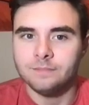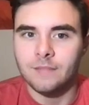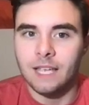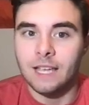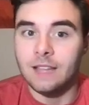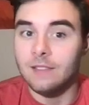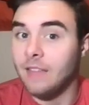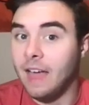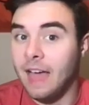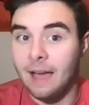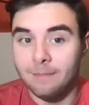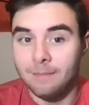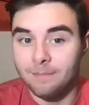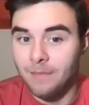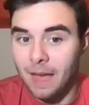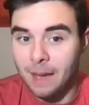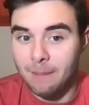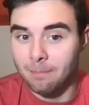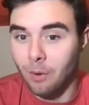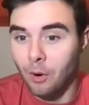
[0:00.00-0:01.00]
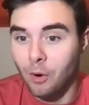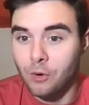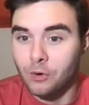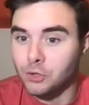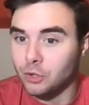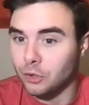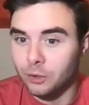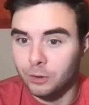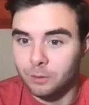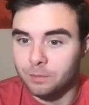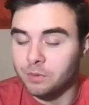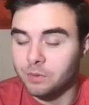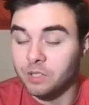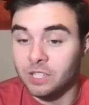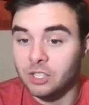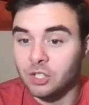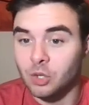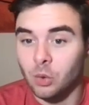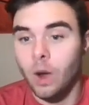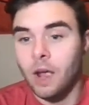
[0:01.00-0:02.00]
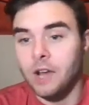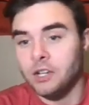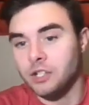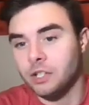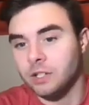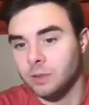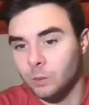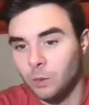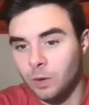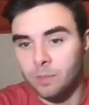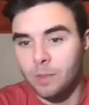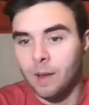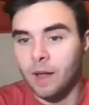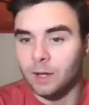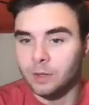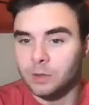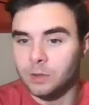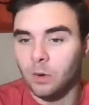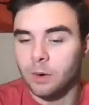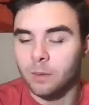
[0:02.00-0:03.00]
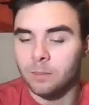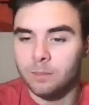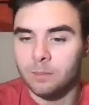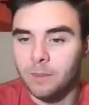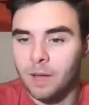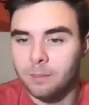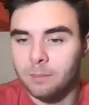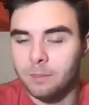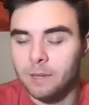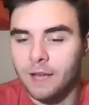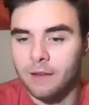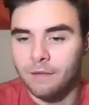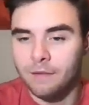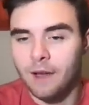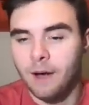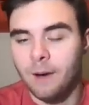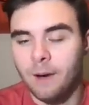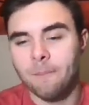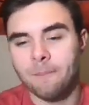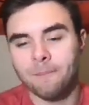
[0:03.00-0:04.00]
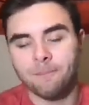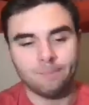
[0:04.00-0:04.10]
in that merger situation with Bellator and PFL.